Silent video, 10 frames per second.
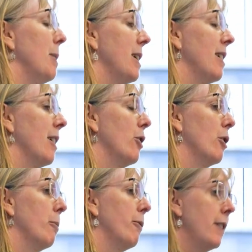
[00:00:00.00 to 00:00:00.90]
are being set
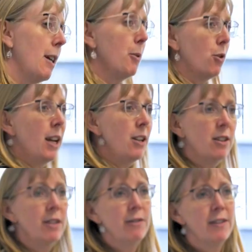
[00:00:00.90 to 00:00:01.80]
up for
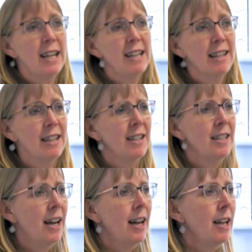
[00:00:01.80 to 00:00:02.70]
demonstration for days like
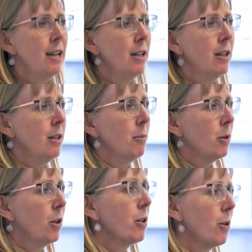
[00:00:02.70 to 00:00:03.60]
today,
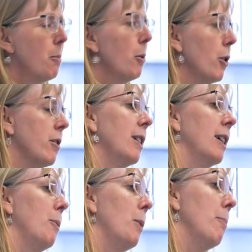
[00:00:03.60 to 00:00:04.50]
but also
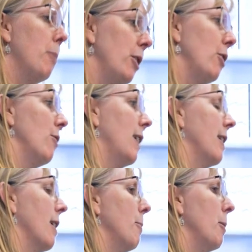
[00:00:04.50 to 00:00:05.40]
importantly, we're
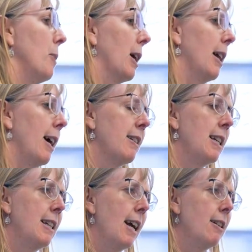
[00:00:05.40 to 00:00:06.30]
monitoring them and we're
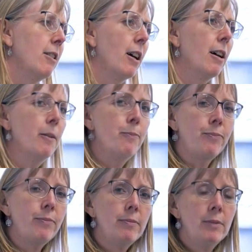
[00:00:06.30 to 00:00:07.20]
collecting data
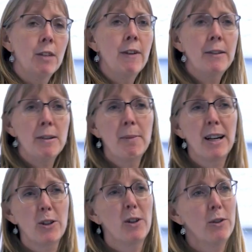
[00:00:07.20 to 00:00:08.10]
around
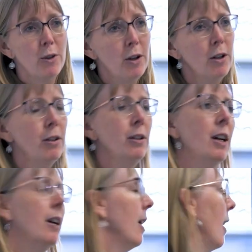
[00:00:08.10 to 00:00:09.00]
impacts on the soil
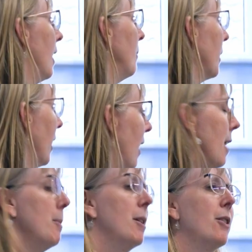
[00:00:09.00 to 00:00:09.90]
and
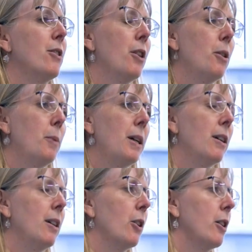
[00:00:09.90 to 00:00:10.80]
climate, so that we
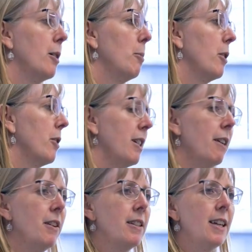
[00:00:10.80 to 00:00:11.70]
can look at the
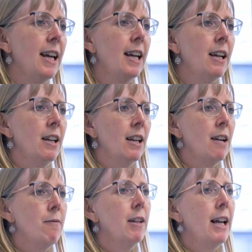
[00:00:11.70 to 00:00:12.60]
productivity
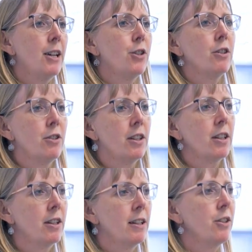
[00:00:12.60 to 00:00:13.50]
in relation to the
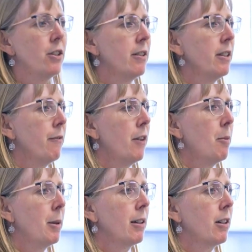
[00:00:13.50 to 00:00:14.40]
conditions, the environmental